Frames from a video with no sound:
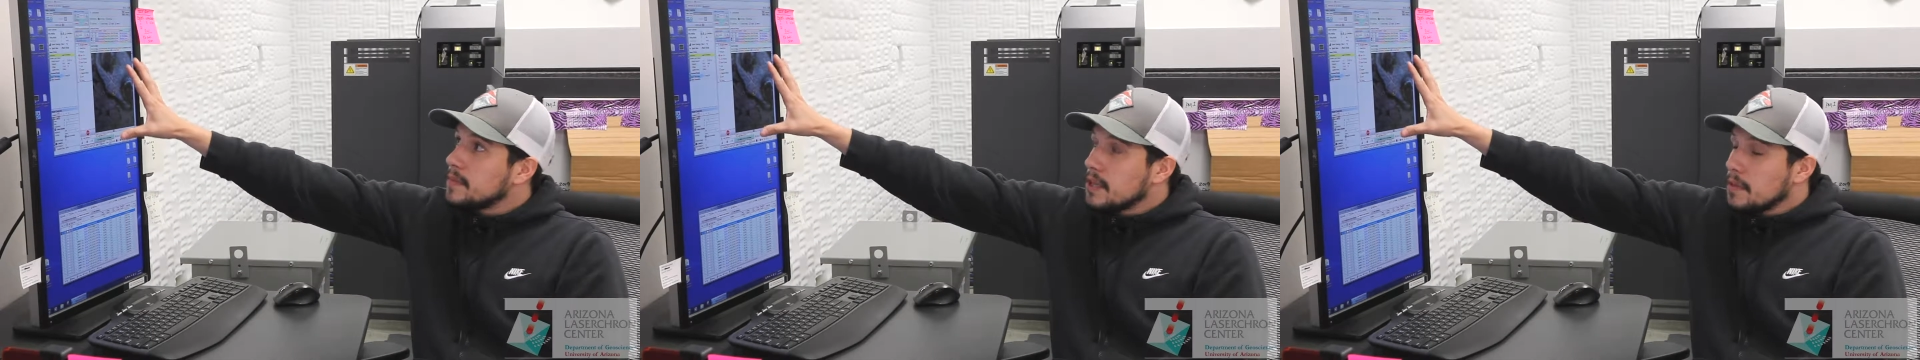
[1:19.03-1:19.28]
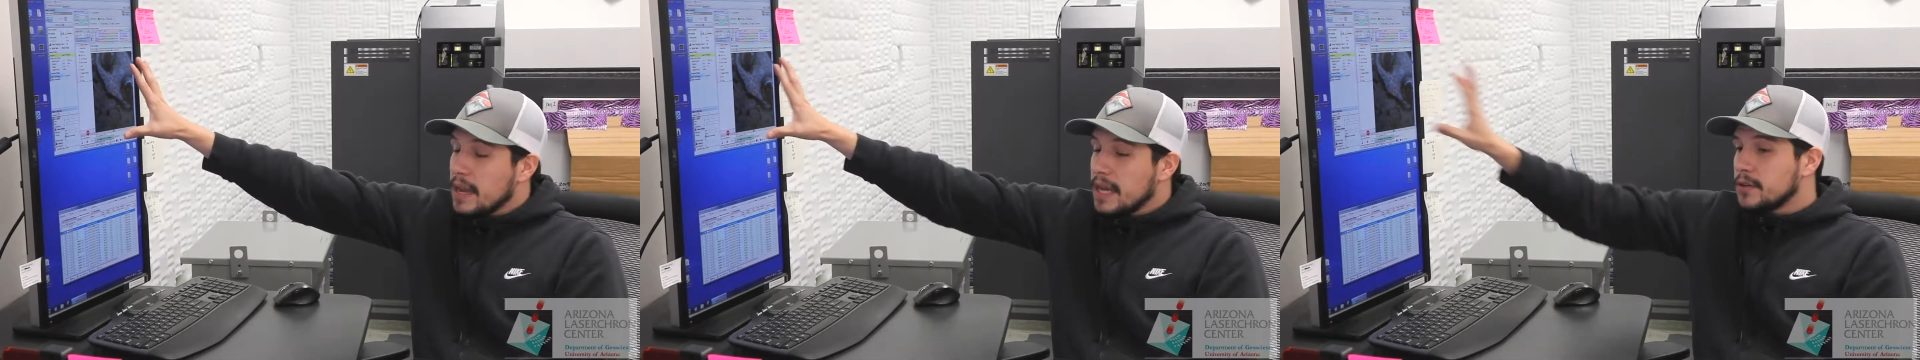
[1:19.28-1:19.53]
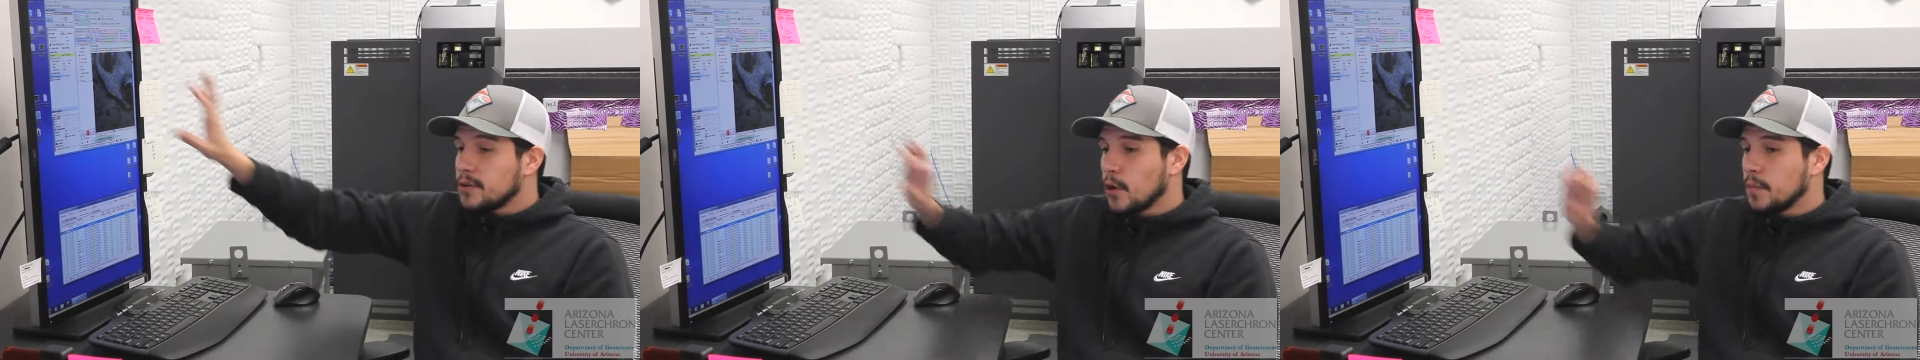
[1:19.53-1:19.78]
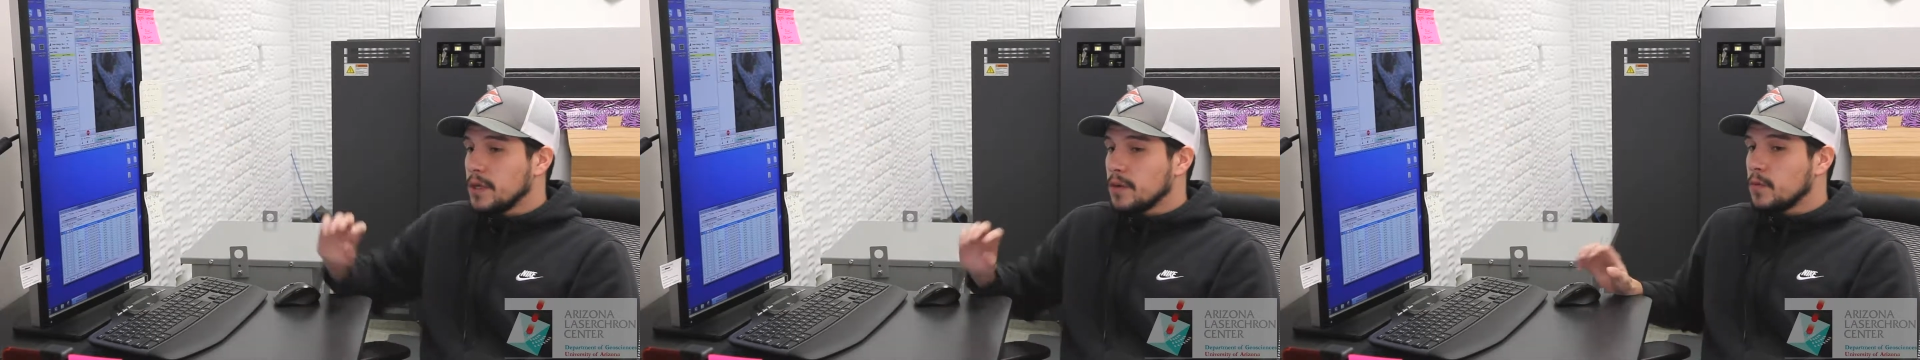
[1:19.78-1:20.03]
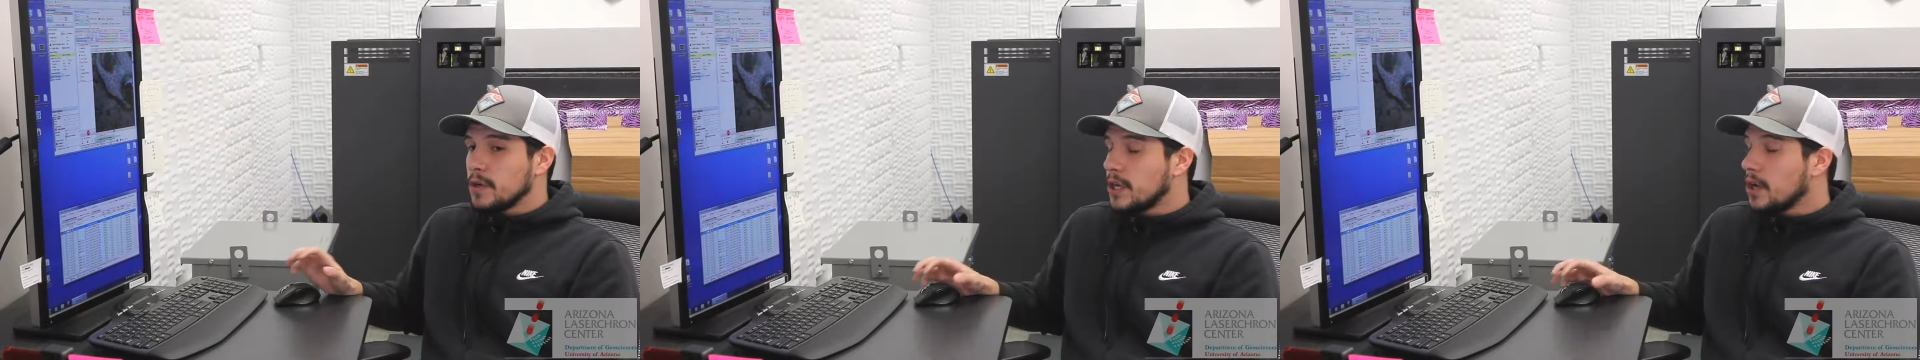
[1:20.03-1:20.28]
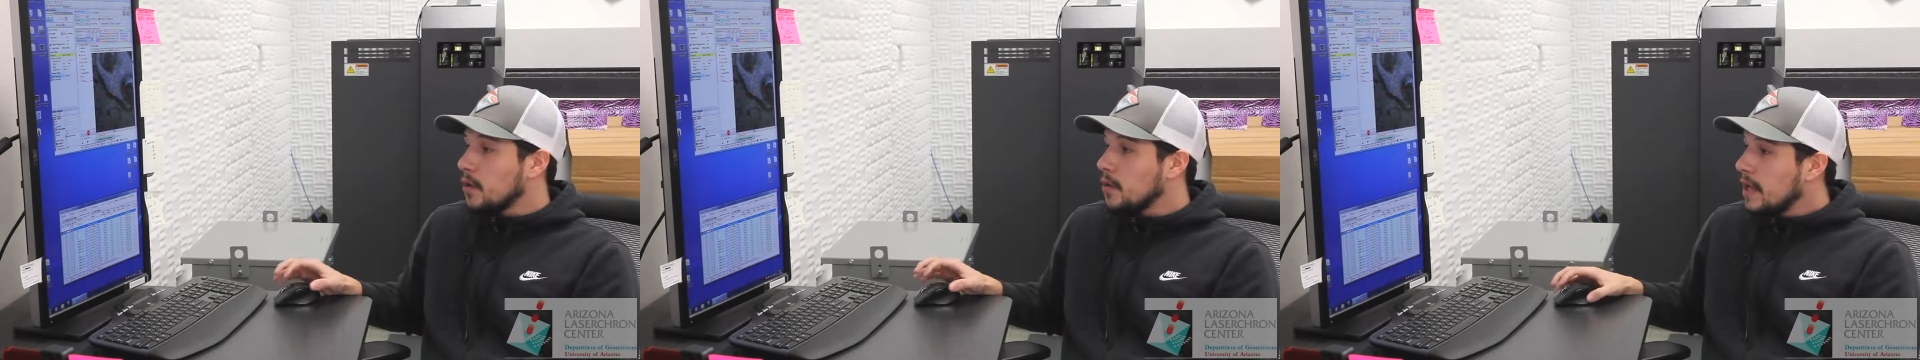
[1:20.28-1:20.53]
to the main Chromium
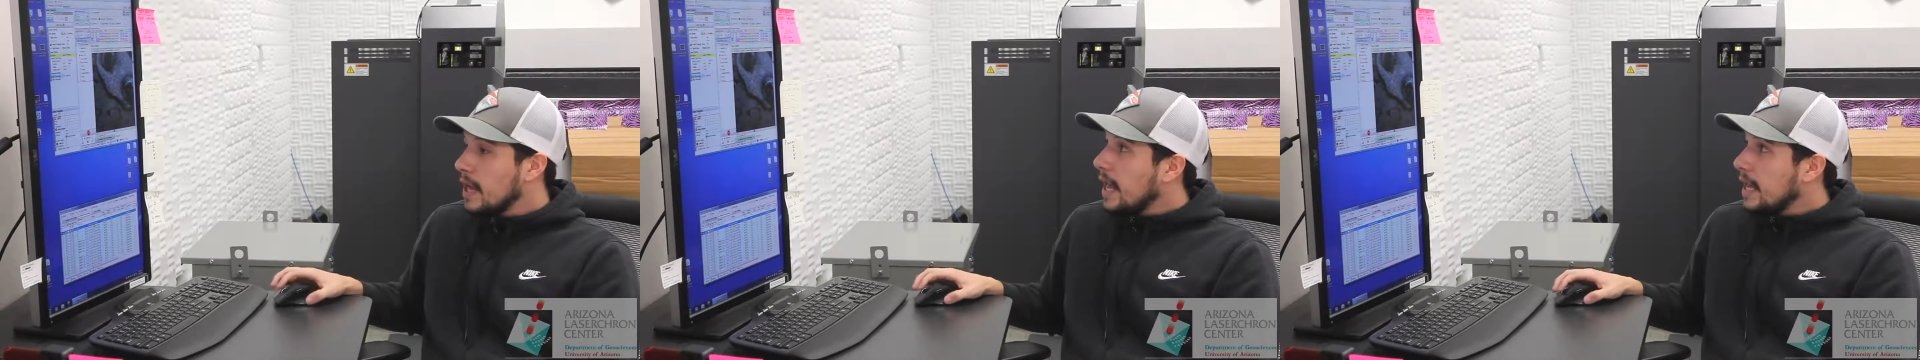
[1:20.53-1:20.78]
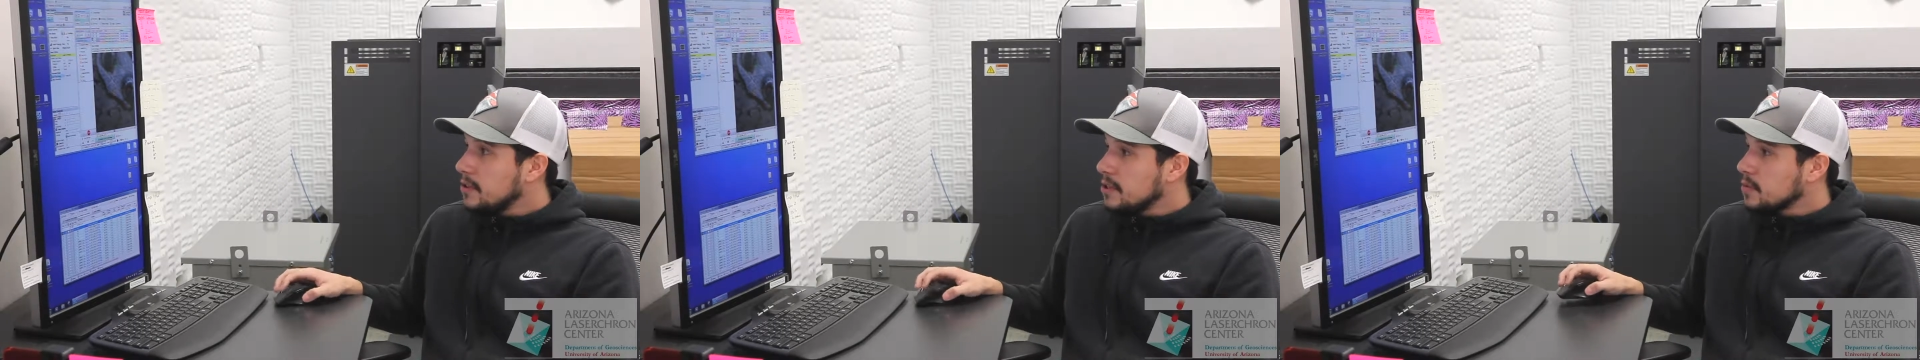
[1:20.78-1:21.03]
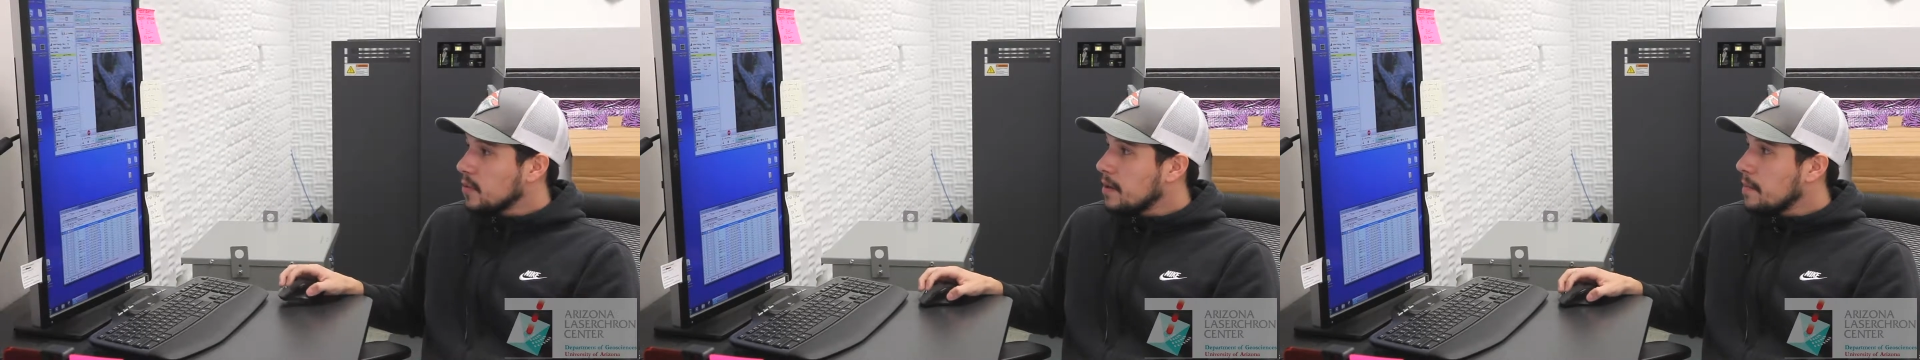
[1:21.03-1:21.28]
window and you just want to